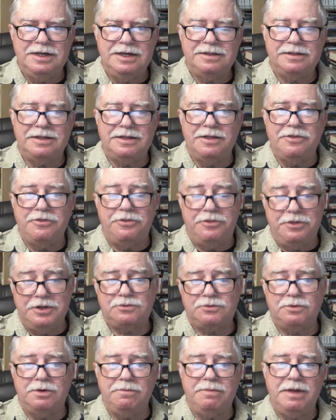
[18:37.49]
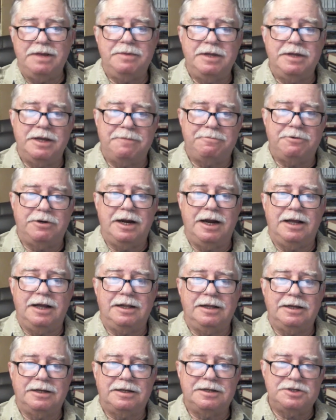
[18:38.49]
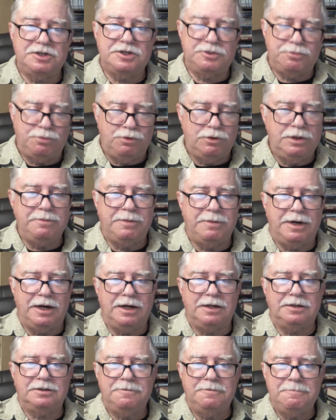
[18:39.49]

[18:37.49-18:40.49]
then this one may be up your alley because it's pretty mild,